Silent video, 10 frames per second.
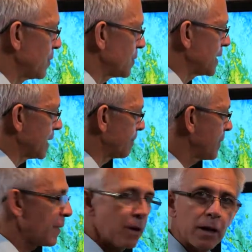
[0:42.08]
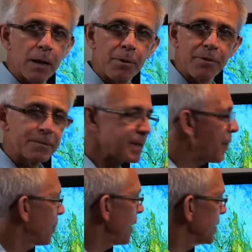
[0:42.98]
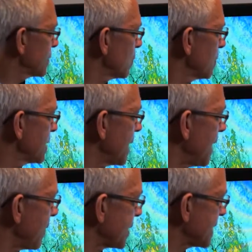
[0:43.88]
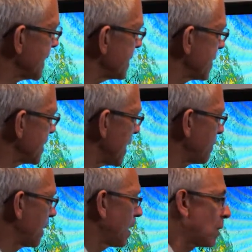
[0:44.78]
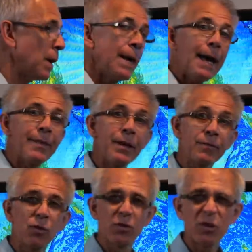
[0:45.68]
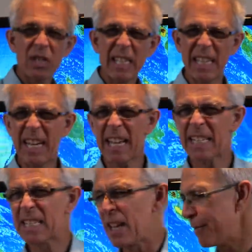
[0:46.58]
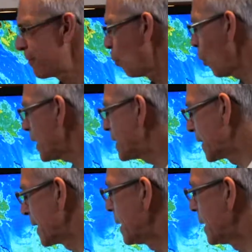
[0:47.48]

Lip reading: New Zealand. Clump of some thunderstorms there, the centre, the upper low, and then of course you see the next stuff waiting